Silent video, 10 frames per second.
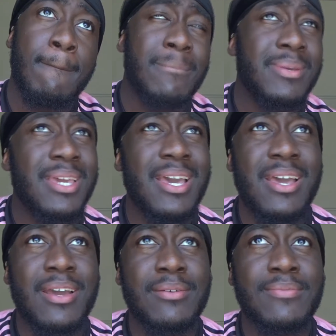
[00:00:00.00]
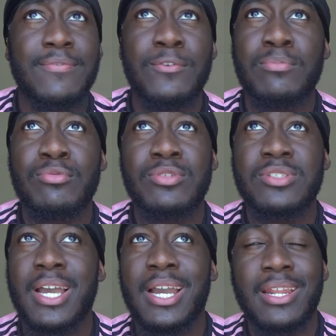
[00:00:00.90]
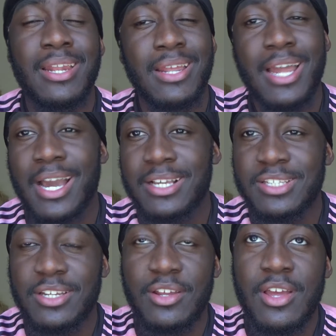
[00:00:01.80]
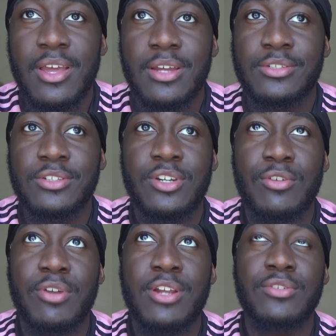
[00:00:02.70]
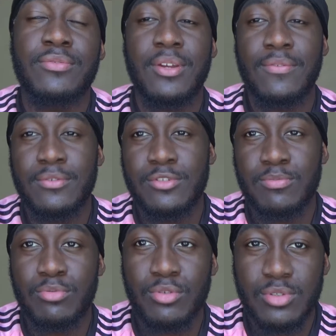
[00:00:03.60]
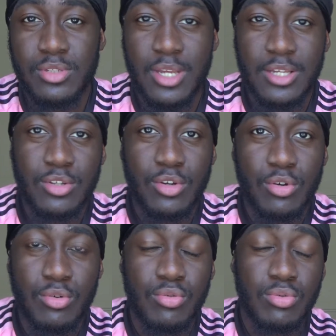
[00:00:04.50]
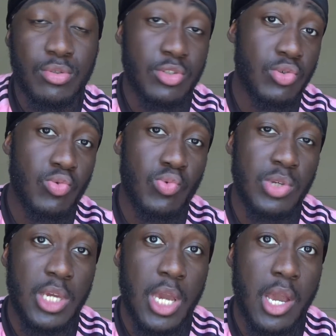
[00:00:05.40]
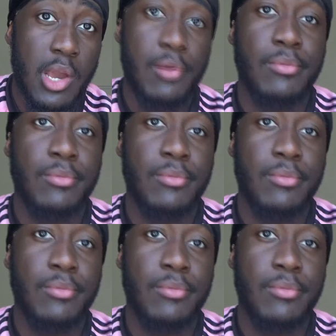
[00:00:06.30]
Yeah, football, cycling, like I said, just a range of different sports as a whole. So yeah.